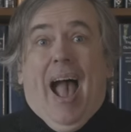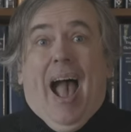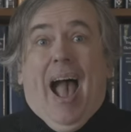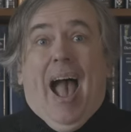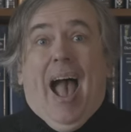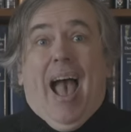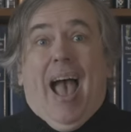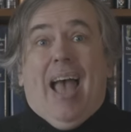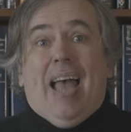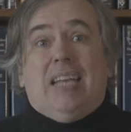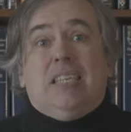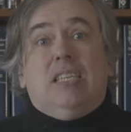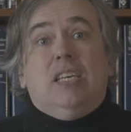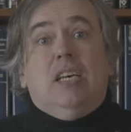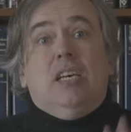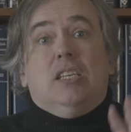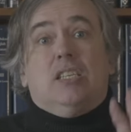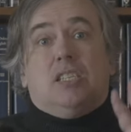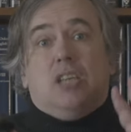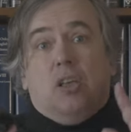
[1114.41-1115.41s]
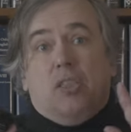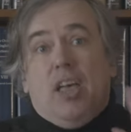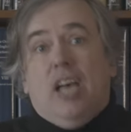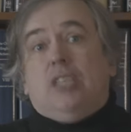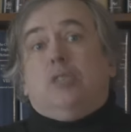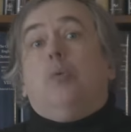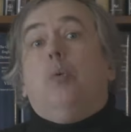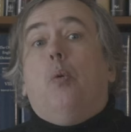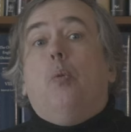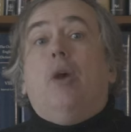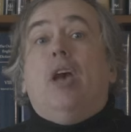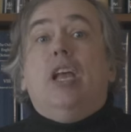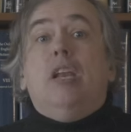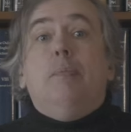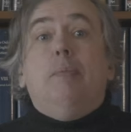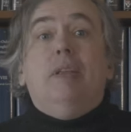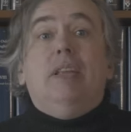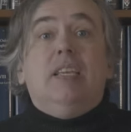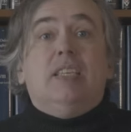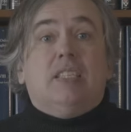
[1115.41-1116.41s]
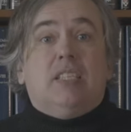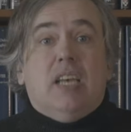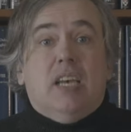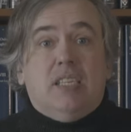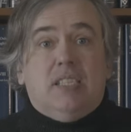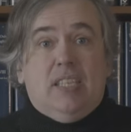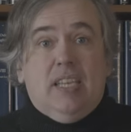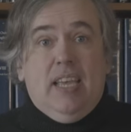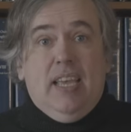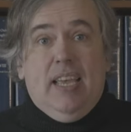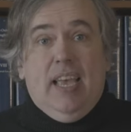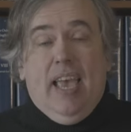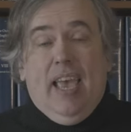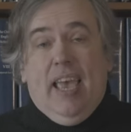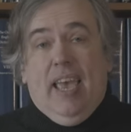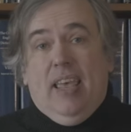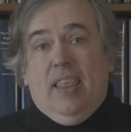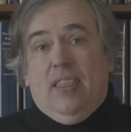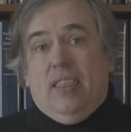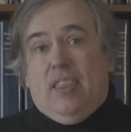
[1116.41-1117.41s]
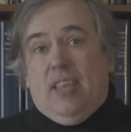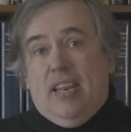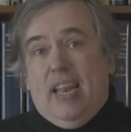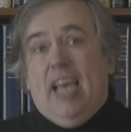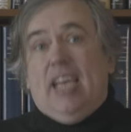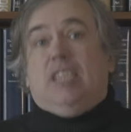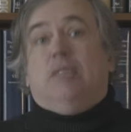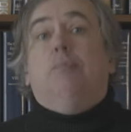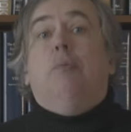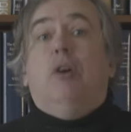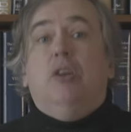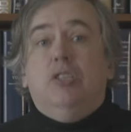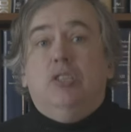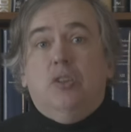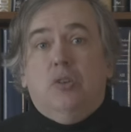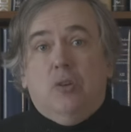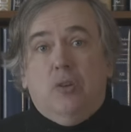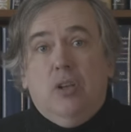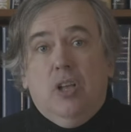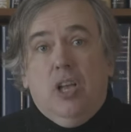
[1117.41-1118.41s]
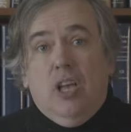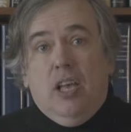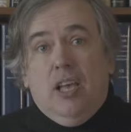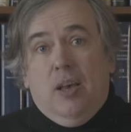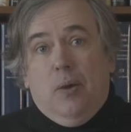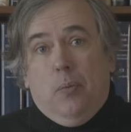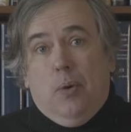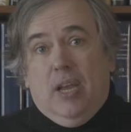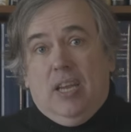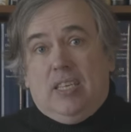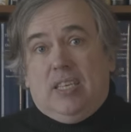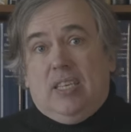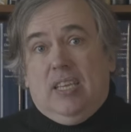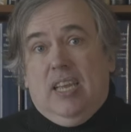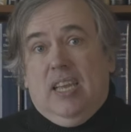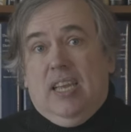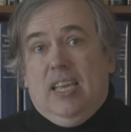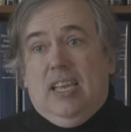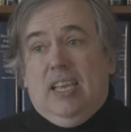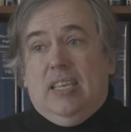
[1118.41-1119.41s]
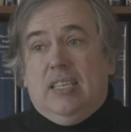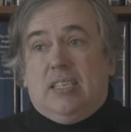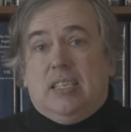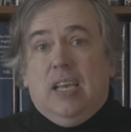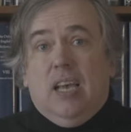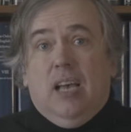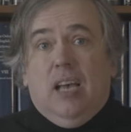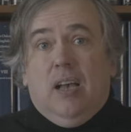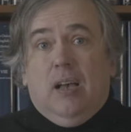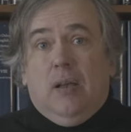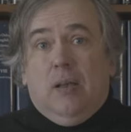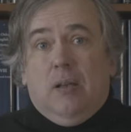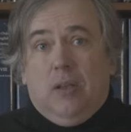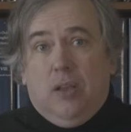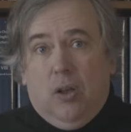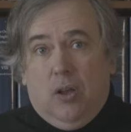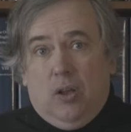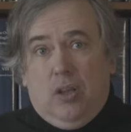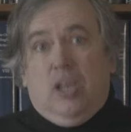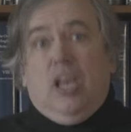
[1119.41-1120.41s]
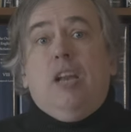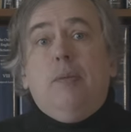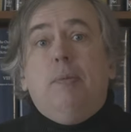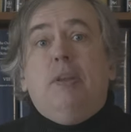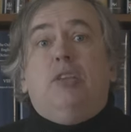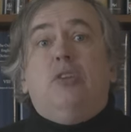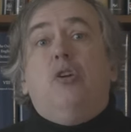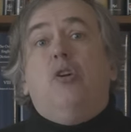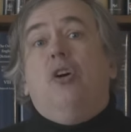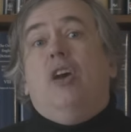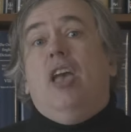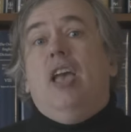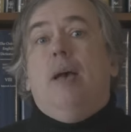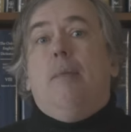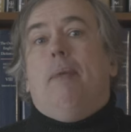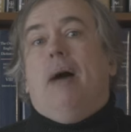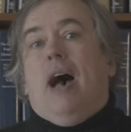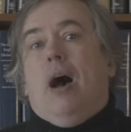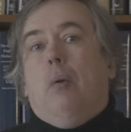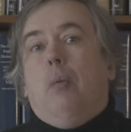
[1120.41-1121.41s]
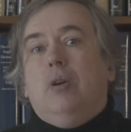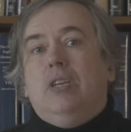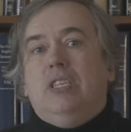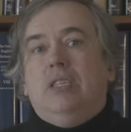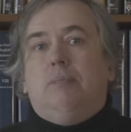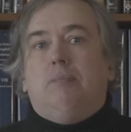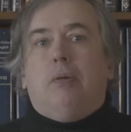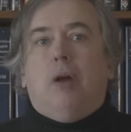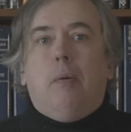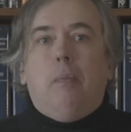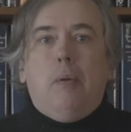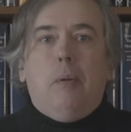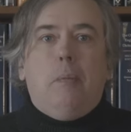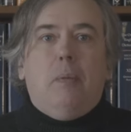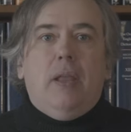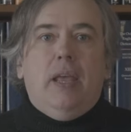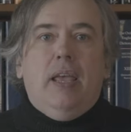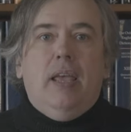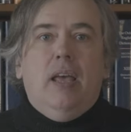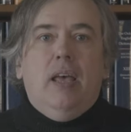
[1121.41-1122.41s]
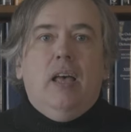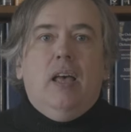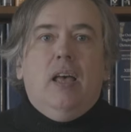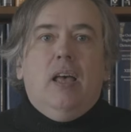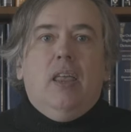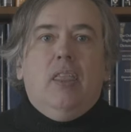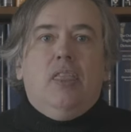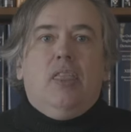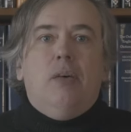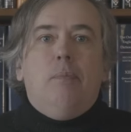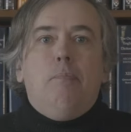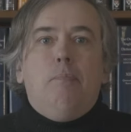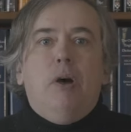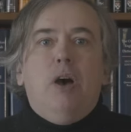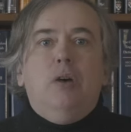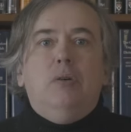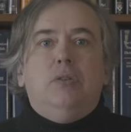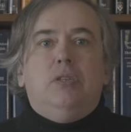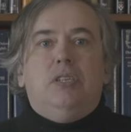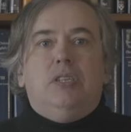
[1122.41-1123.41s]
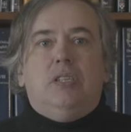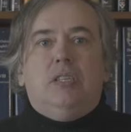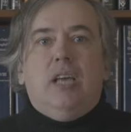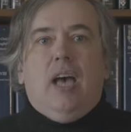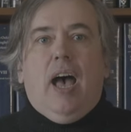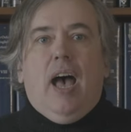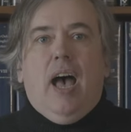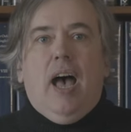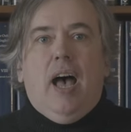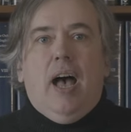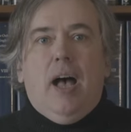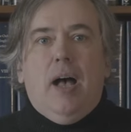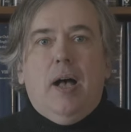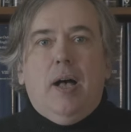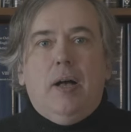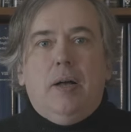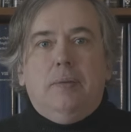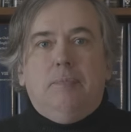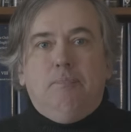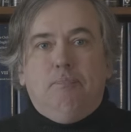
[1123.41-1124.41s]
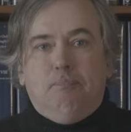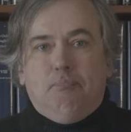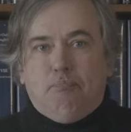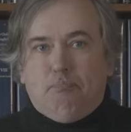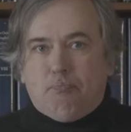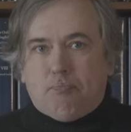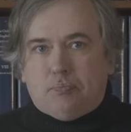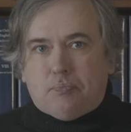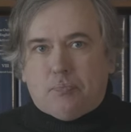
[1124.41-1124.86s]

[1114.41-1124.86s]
And so that's what we're going to be discussing in the next module, which is going to be talking about, which is probably the most um,